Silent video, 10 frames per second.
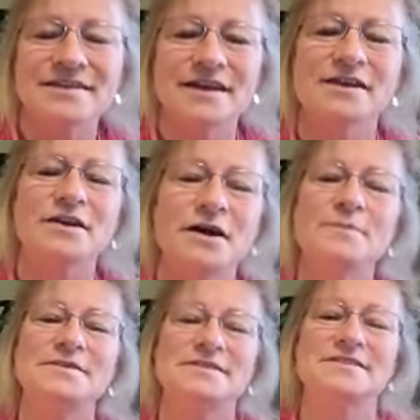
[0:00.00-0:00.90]
that
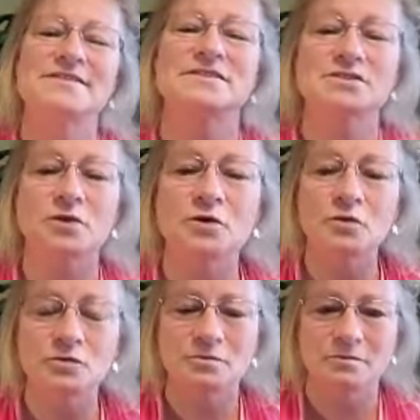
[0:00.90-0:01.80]
encompasses
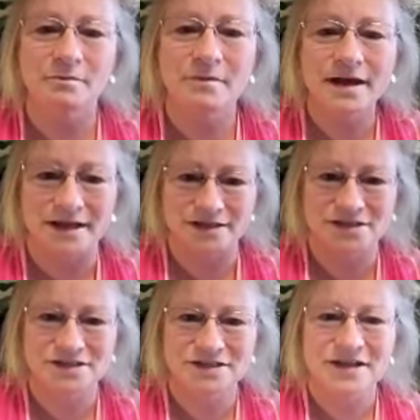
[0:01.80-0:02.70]
so
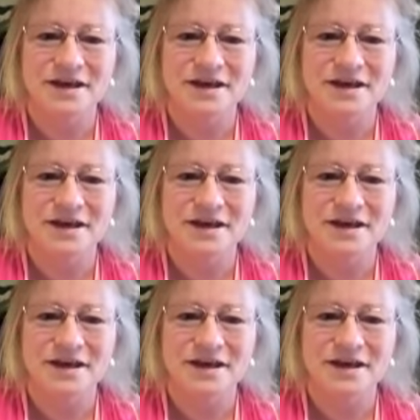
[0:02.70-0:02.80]
much